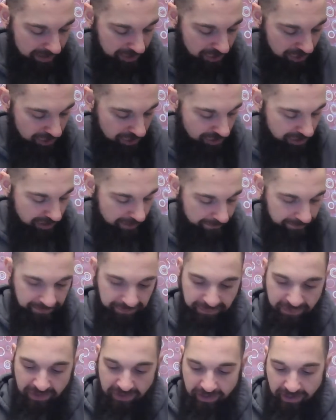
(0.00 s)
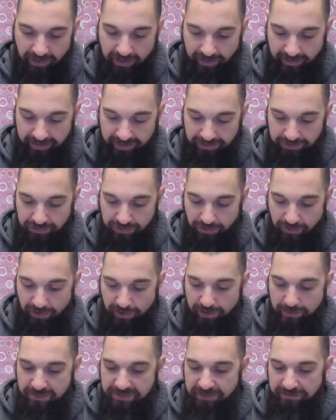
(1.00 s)
sure in
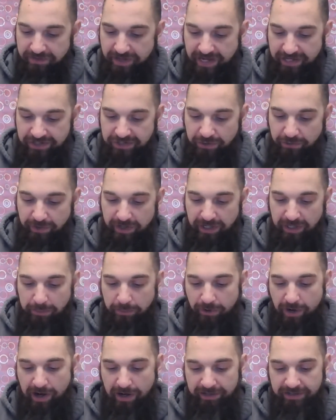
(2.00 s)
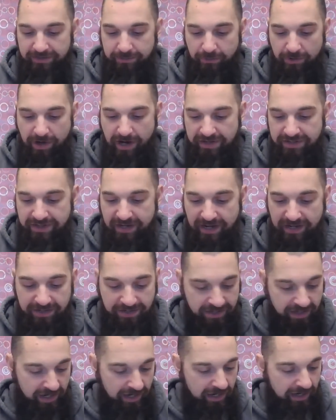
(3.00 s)
terms of that screening
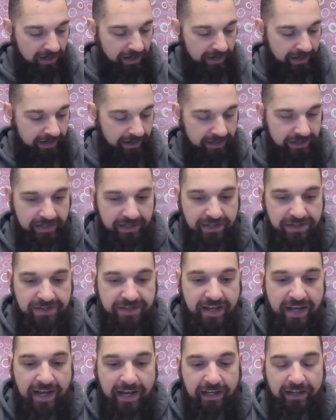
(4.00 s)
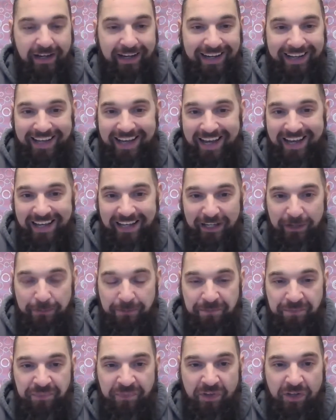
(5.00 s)
process is that, again,
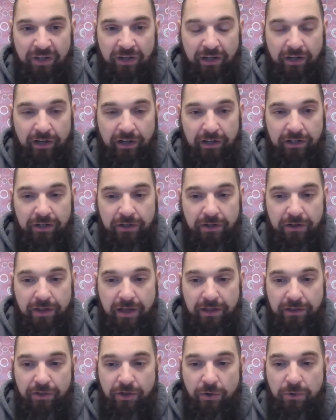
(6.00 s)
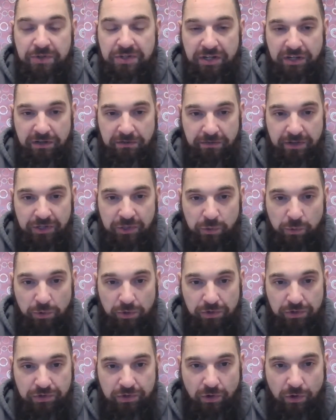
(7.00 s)
that those
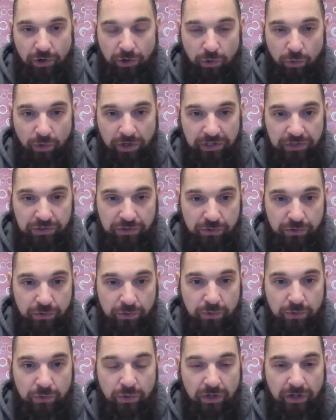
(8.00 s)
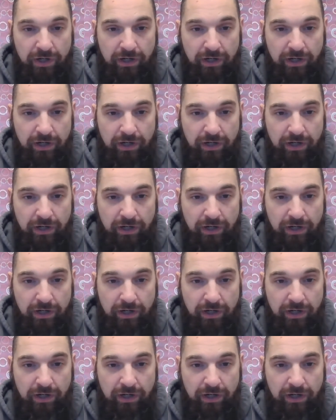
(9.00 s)
individuals are going to